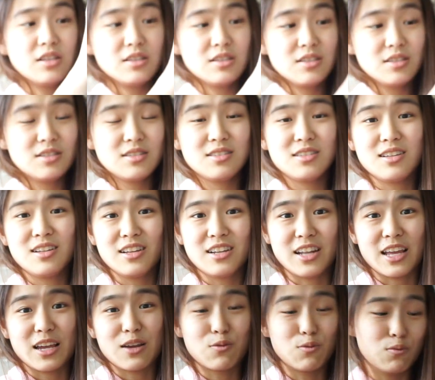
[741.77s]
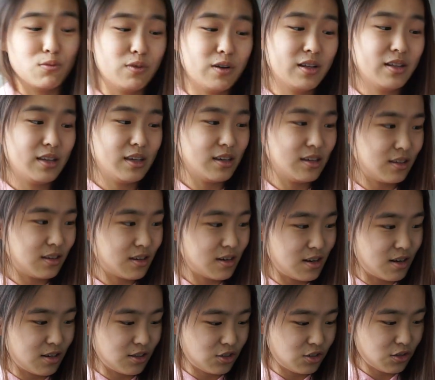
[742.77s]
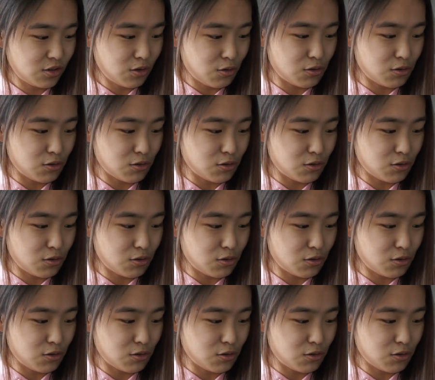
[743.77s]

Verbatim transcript: this is still in like a really good condition